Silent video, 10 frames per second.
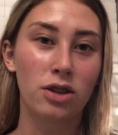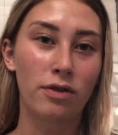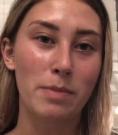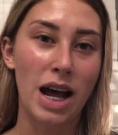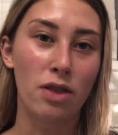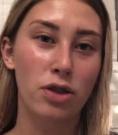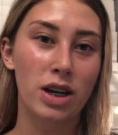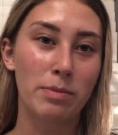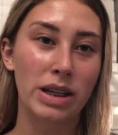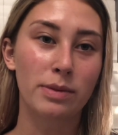off about
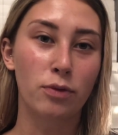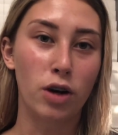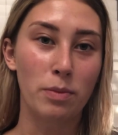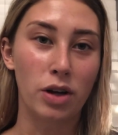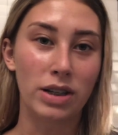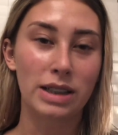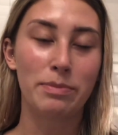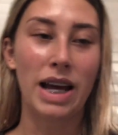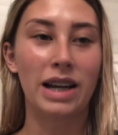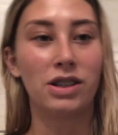30 minutes before I'm going to
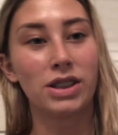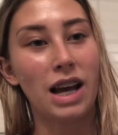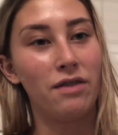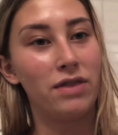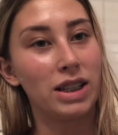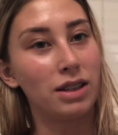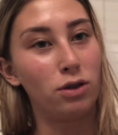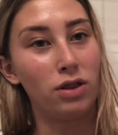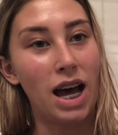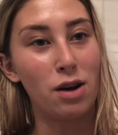bed and just have this
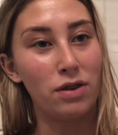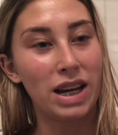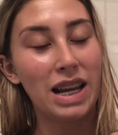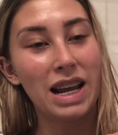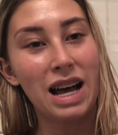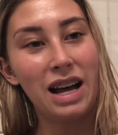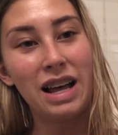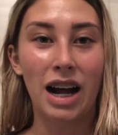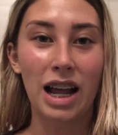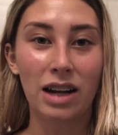little light on here.
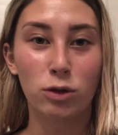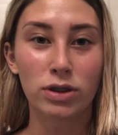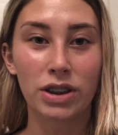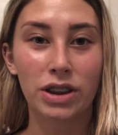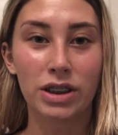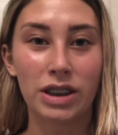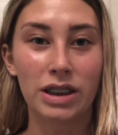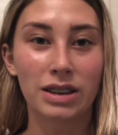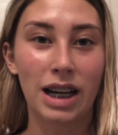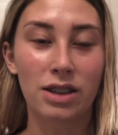I also
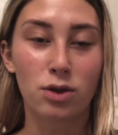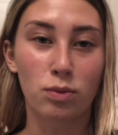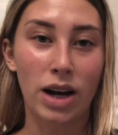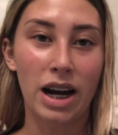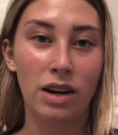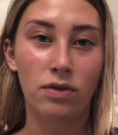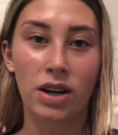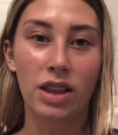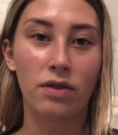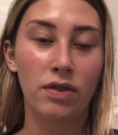just like to read for
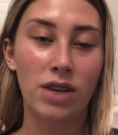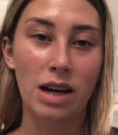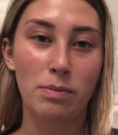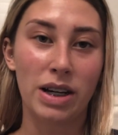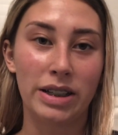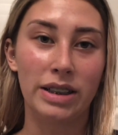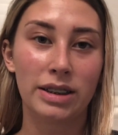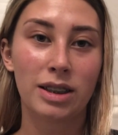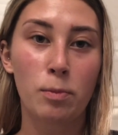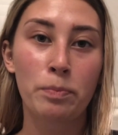either 15
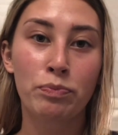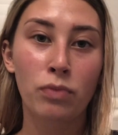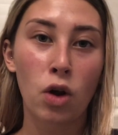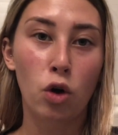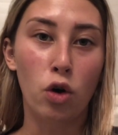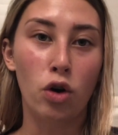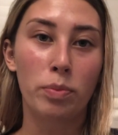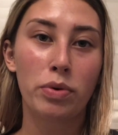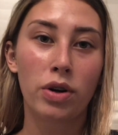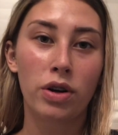minutes or
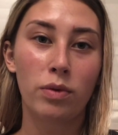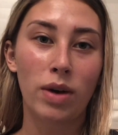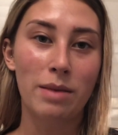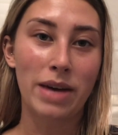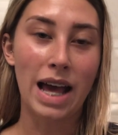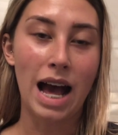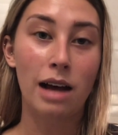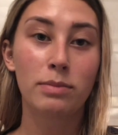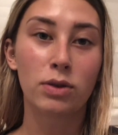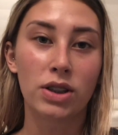put on one of my
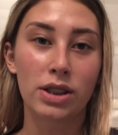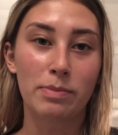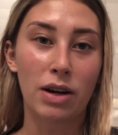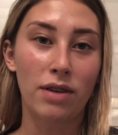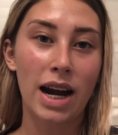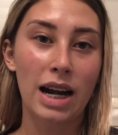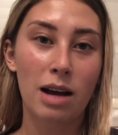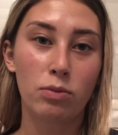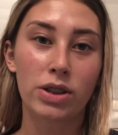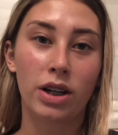apps, which is my rain
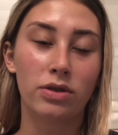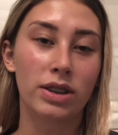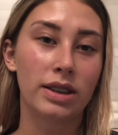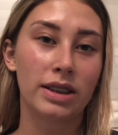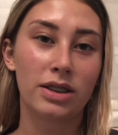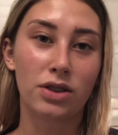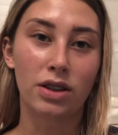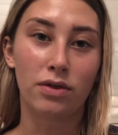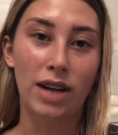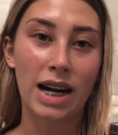app, which I'll just listen to
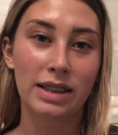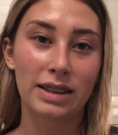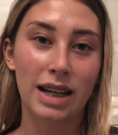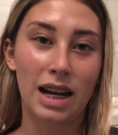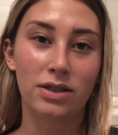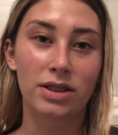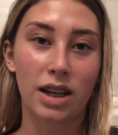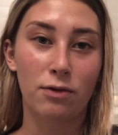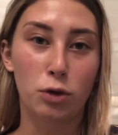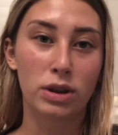the rain sounds as
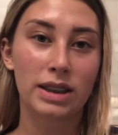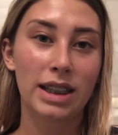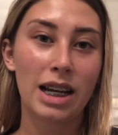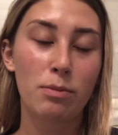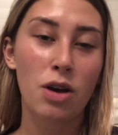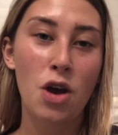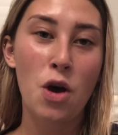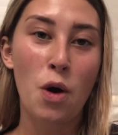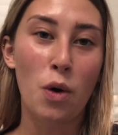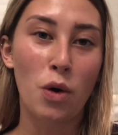I fall to sleep,
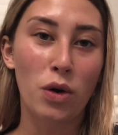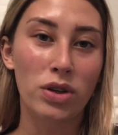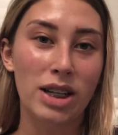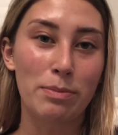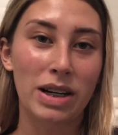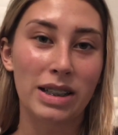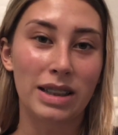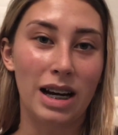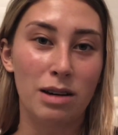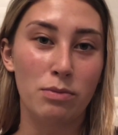or Japanese
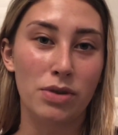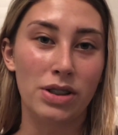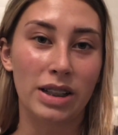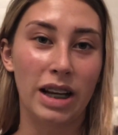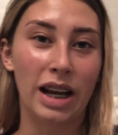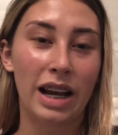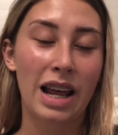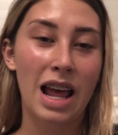garden music.